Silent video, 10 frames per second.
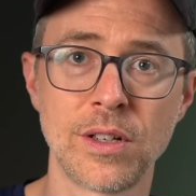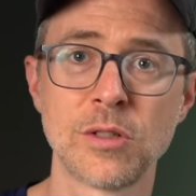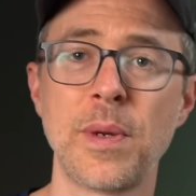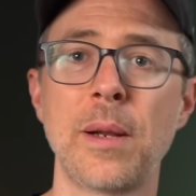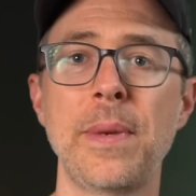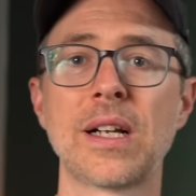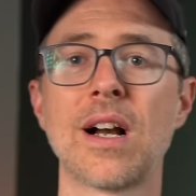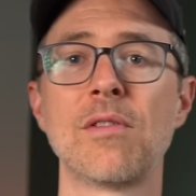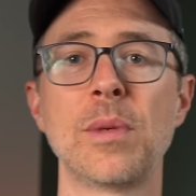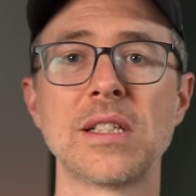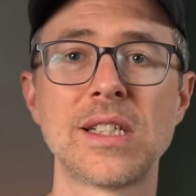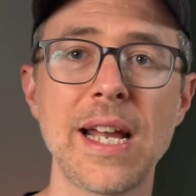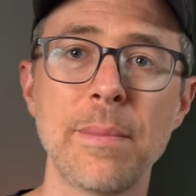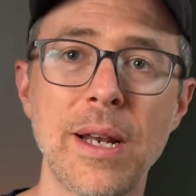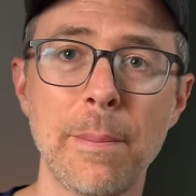There's been a big government
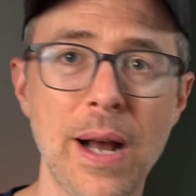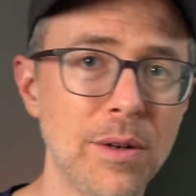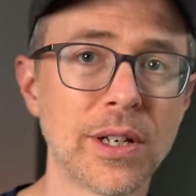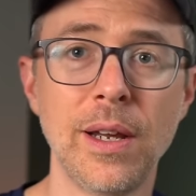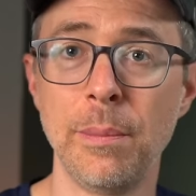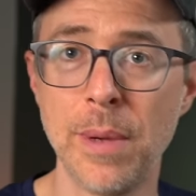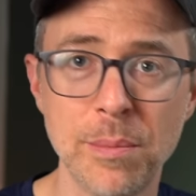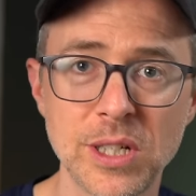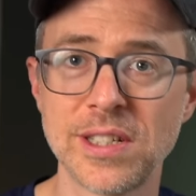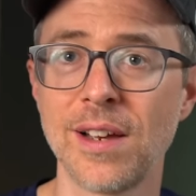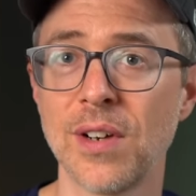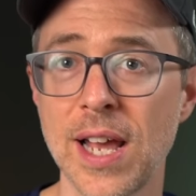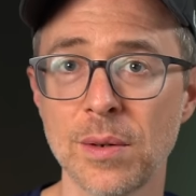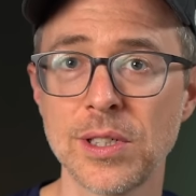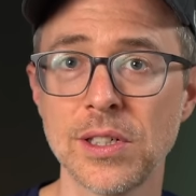statement about memory safe
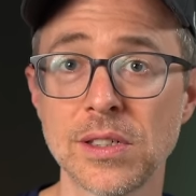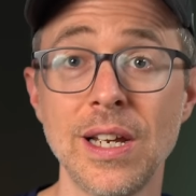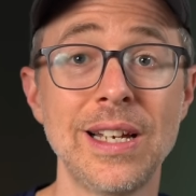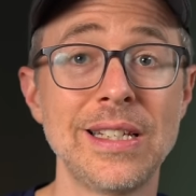languages,